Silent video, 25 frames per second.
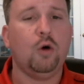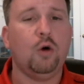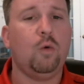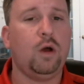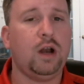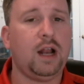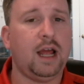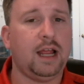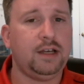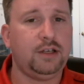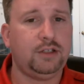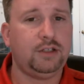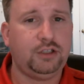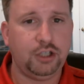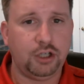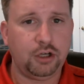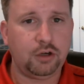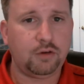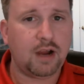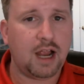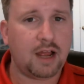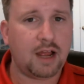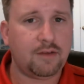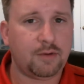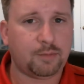What I
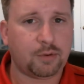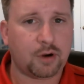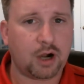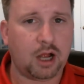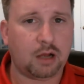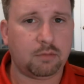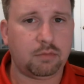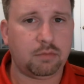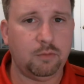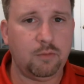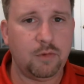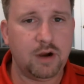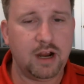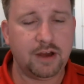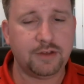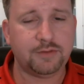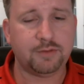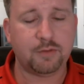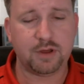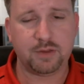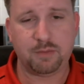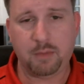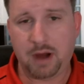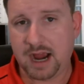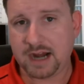do have a problem
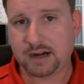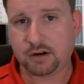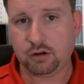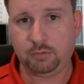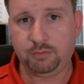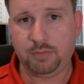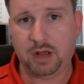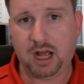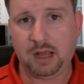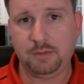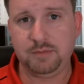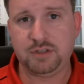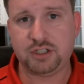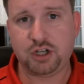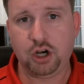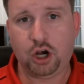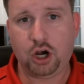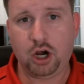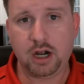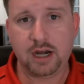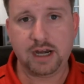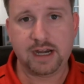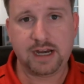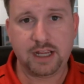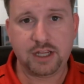with Michael Bob
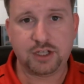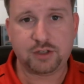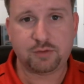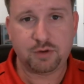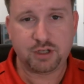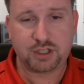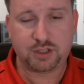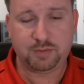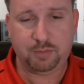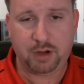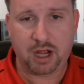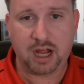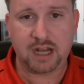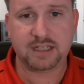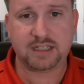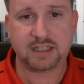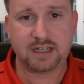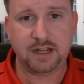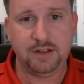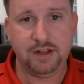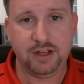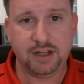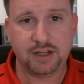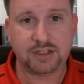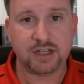Starr and his response
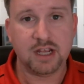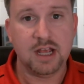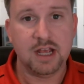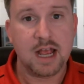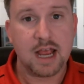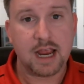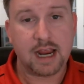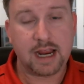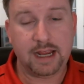to this